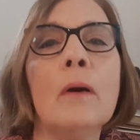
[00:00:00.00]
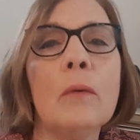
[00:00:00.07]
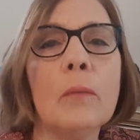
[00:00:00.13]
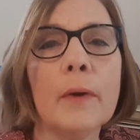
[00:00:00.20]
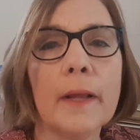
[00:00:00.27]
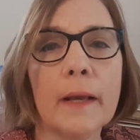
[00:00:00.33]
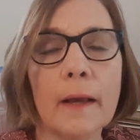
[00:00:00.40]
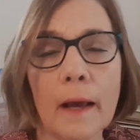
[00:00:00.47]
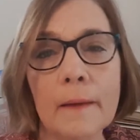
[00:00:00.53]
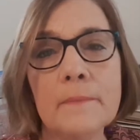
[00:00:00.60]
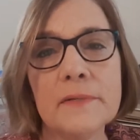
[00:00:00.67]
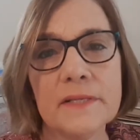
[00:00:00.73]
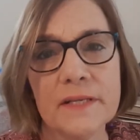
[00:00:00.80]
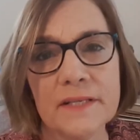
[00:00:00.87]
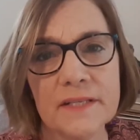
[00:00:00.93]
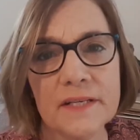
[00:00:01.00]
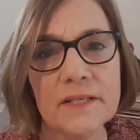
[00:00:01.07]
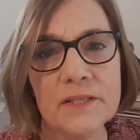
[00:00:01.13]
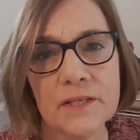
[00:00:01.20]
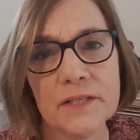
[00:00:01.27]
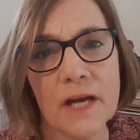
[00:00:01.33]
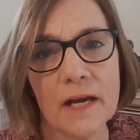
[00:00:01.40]
when it comes to
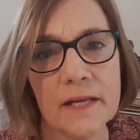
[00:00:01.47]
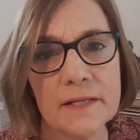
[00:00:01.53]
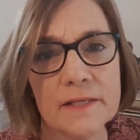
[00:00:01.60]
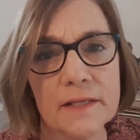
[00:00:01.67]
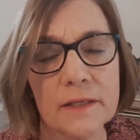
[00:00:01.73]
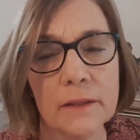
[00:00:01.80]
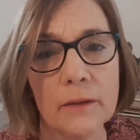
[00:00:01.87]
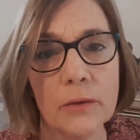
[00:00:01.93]
digitizing,